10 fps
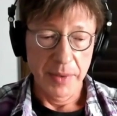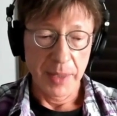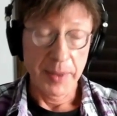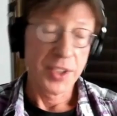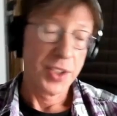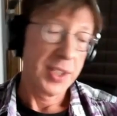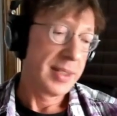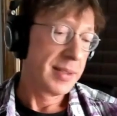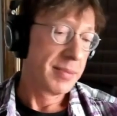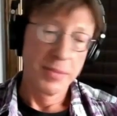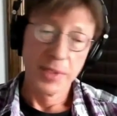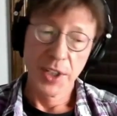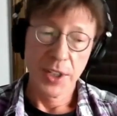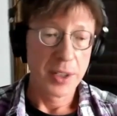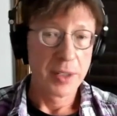I mean, she
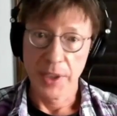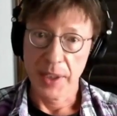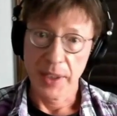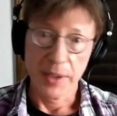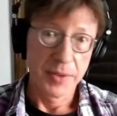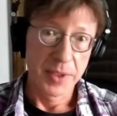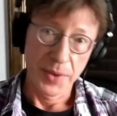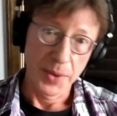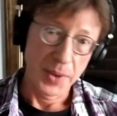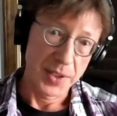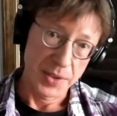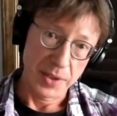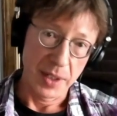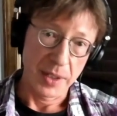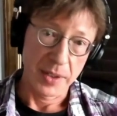could have lived a few years
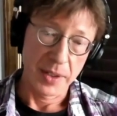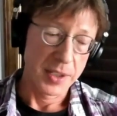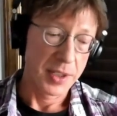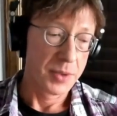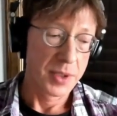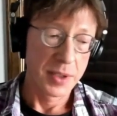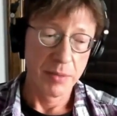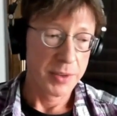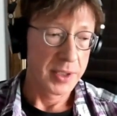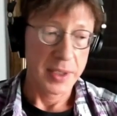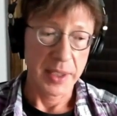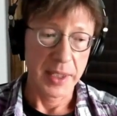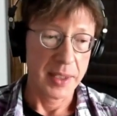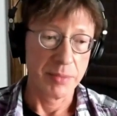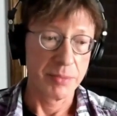longer. She was completely